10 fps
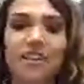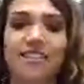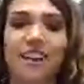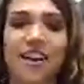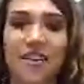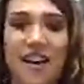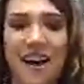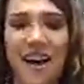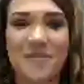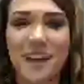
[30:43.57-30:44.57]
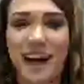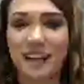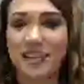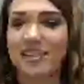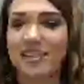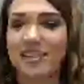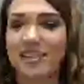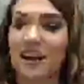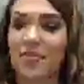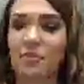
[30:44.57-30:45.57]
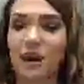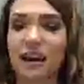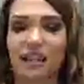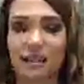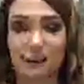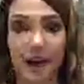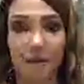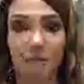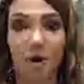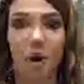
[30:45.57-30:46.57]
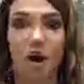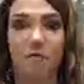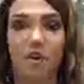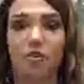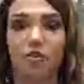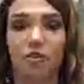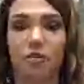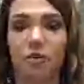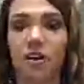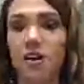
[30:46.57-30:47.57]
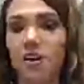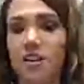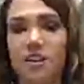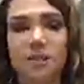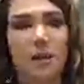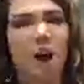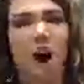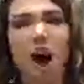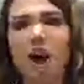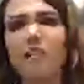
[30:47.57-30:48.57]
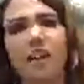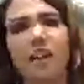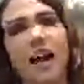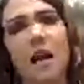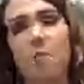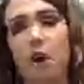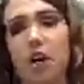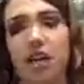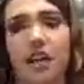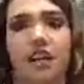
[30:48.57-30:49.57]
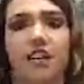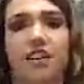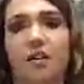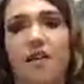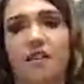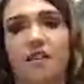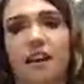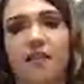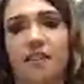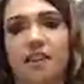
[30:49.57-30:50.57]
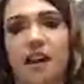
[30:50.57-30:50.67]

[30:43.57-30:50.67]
So I was raised by a mom who spent all of her time working, and every